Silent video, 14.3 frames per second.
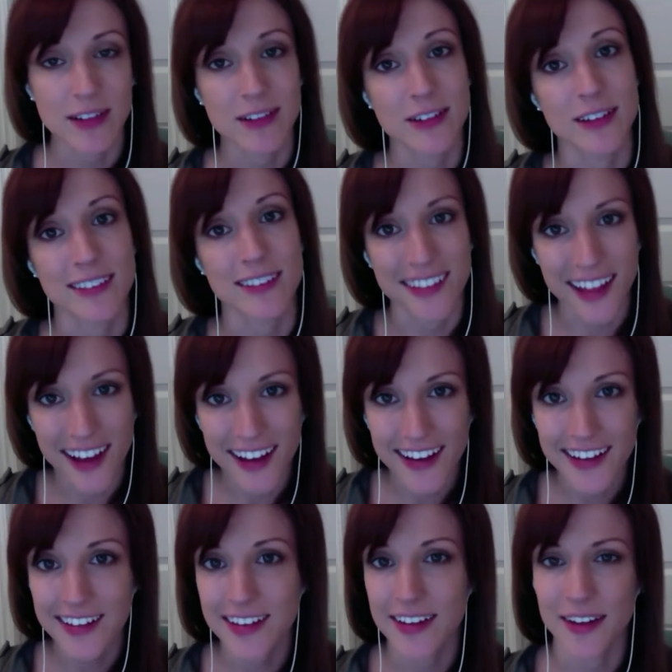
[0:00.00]
I looked
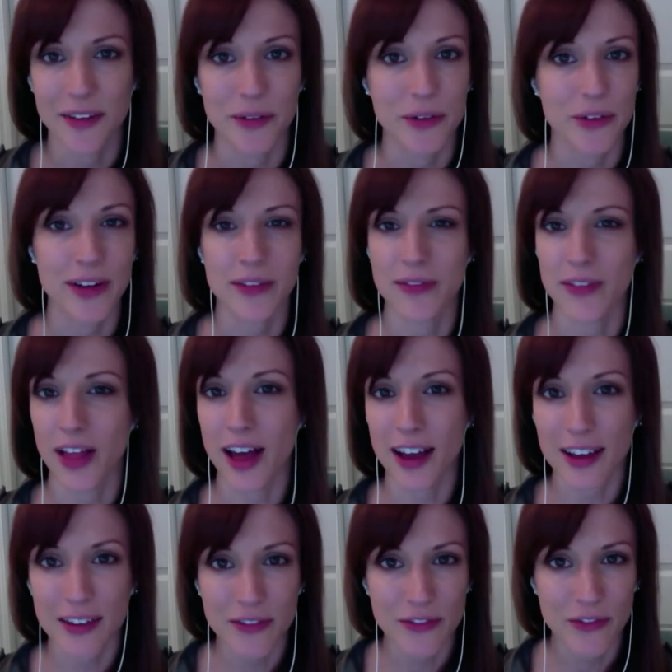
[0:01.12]
online, you know, Creative
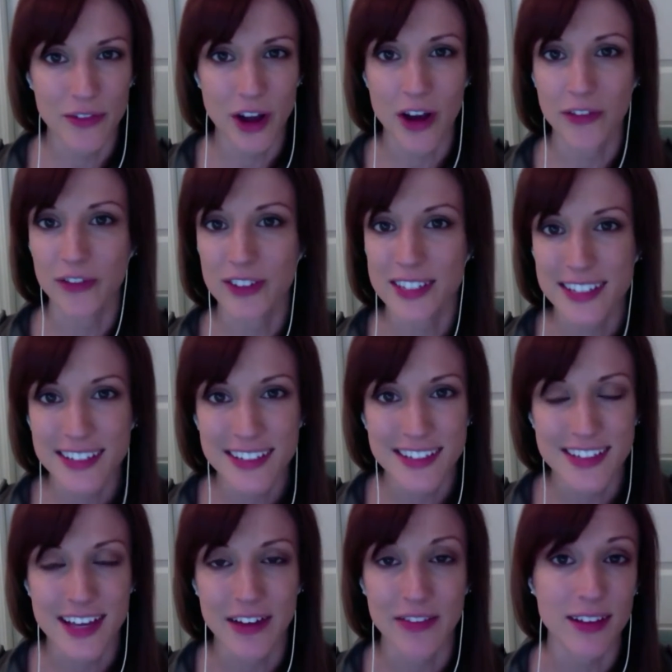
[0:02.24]
Live,
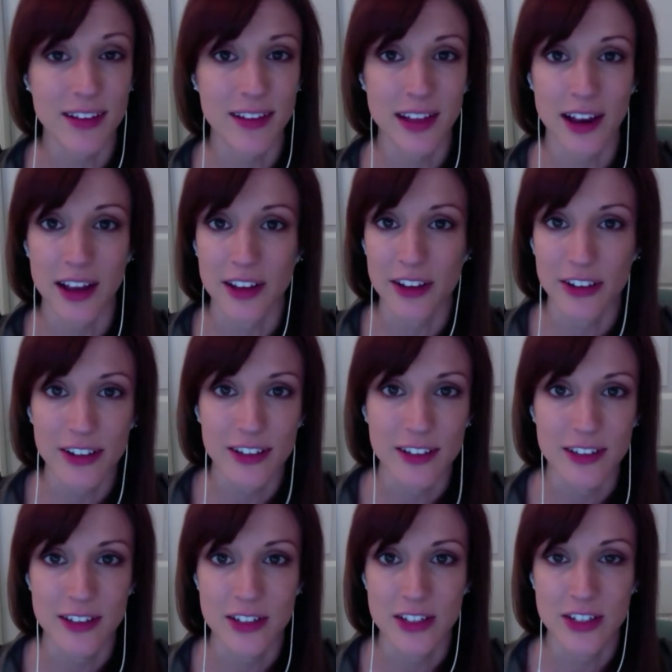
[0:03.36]
conferences, everything that I
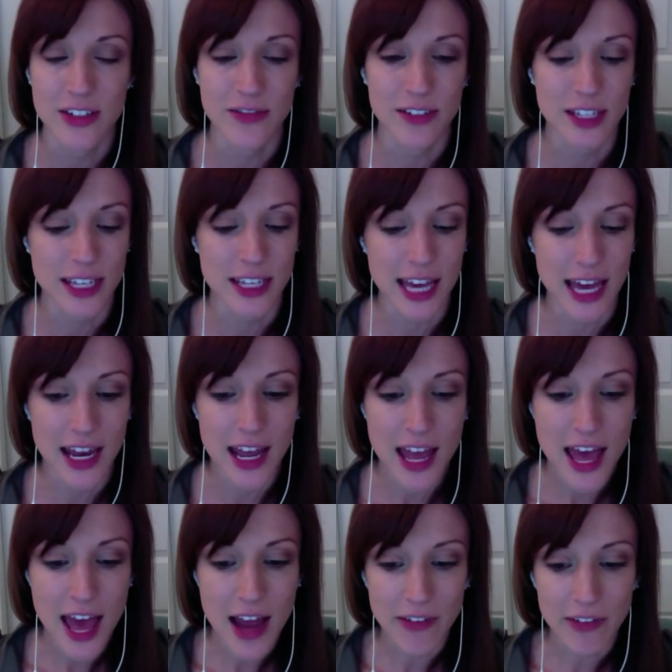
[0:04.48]
could just to really get
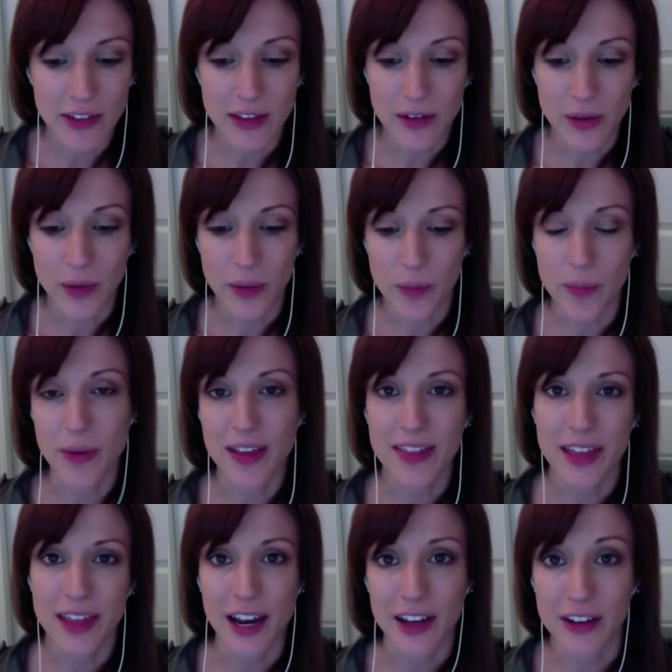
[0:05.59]
every little
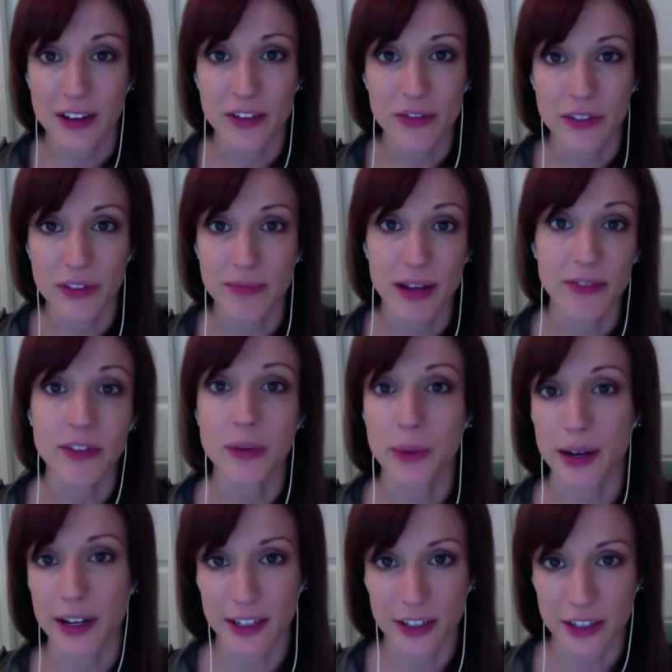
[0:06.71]
bit that I could from
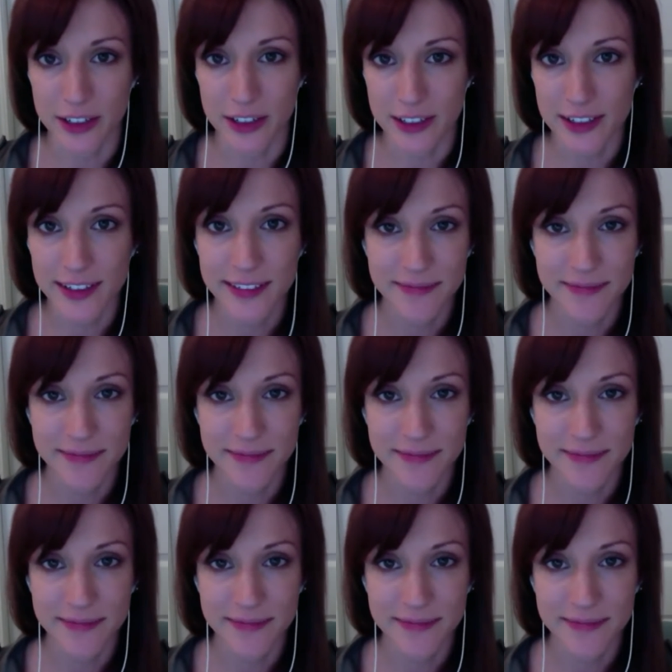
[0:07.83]
everywhere I could.